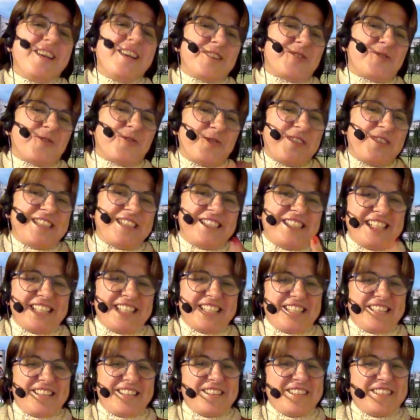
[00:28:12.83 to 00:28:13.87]
So this
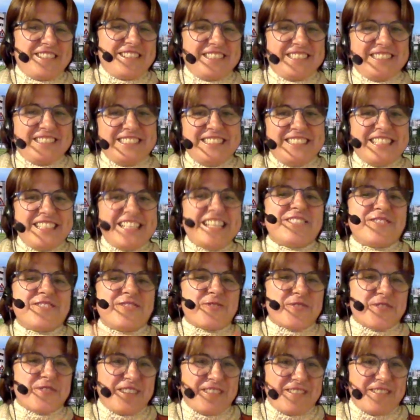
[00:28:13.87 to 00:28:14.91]
is the
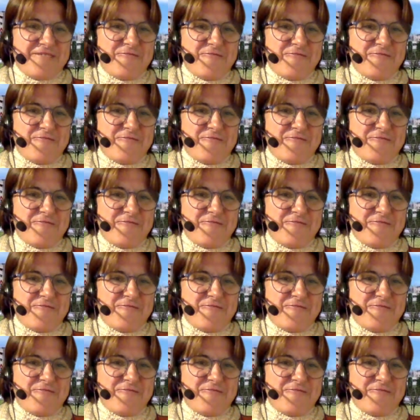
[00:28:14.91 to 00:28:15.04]
reason